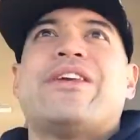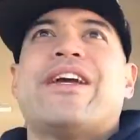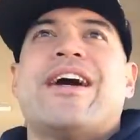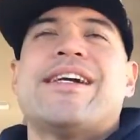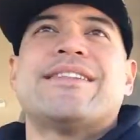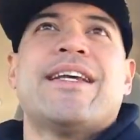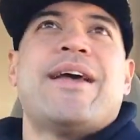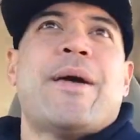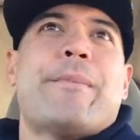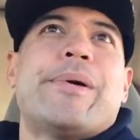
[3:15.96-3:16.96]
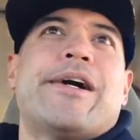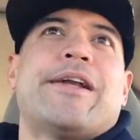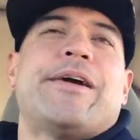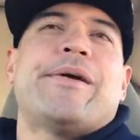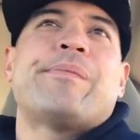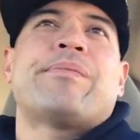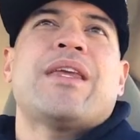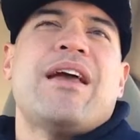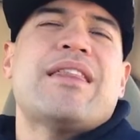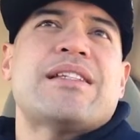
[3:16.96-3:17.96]
you guys. But
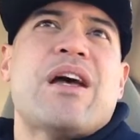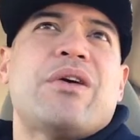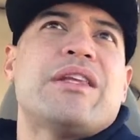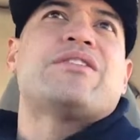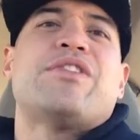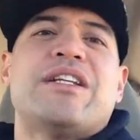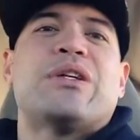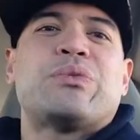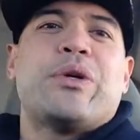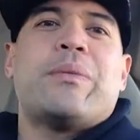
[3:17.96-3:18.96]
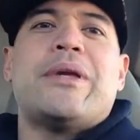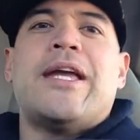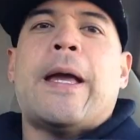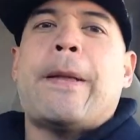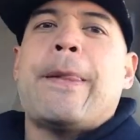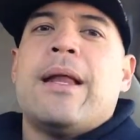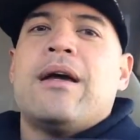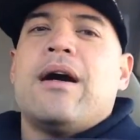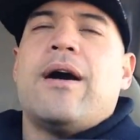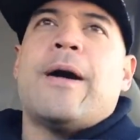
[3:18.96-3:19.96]
yeah, that's how these videos will be.
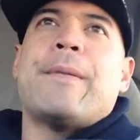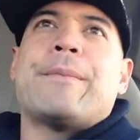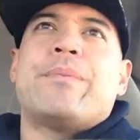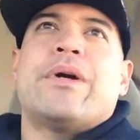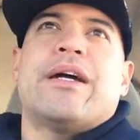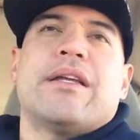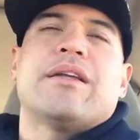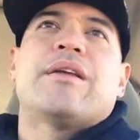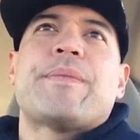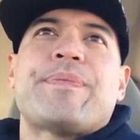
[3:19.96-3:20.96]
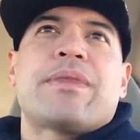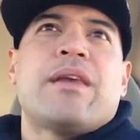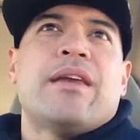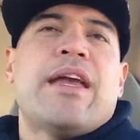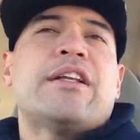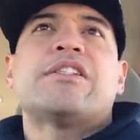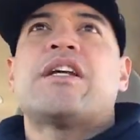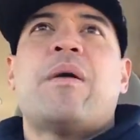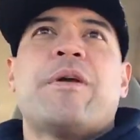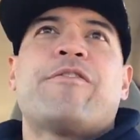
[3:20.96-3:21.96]
But yeah, just
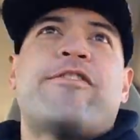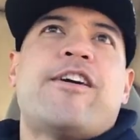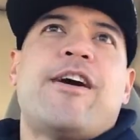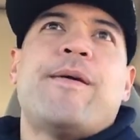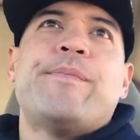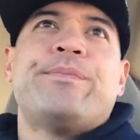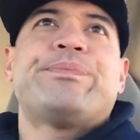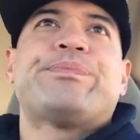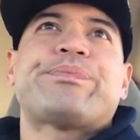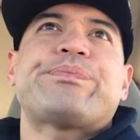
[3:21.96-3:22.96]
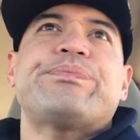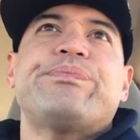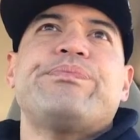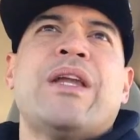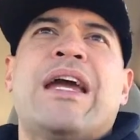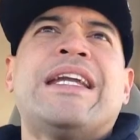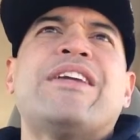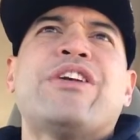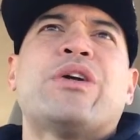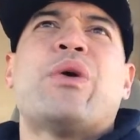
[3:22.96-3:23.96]
coming from and
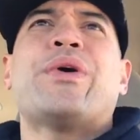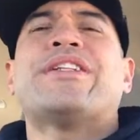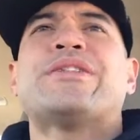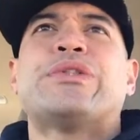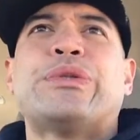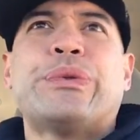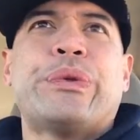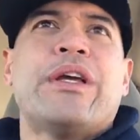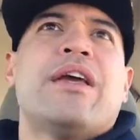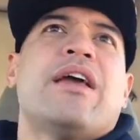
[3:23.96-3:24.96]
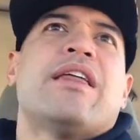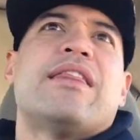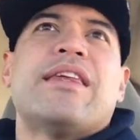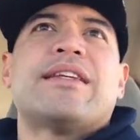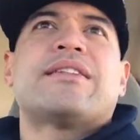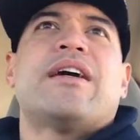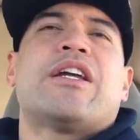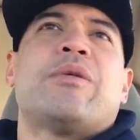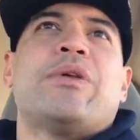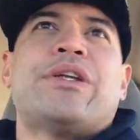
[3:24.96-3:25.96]
even going to this
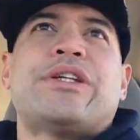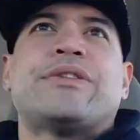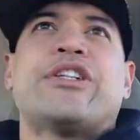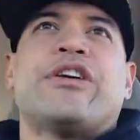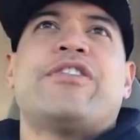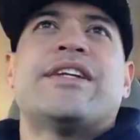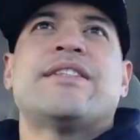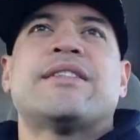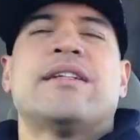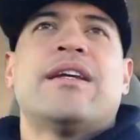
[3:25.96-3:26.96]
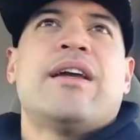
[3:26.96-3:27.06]
community service